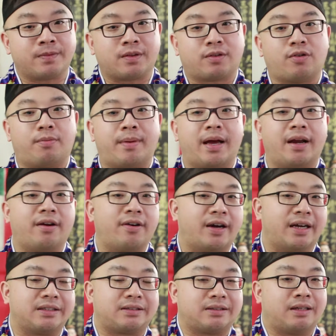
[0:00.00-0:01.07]
No matter
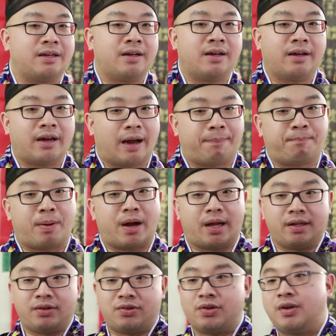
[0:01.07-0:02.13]
it's a
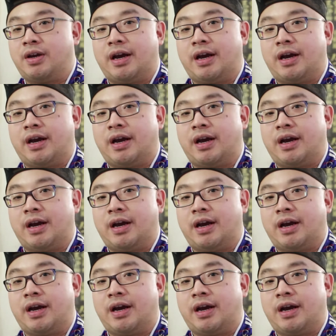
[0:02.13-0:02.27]
punch,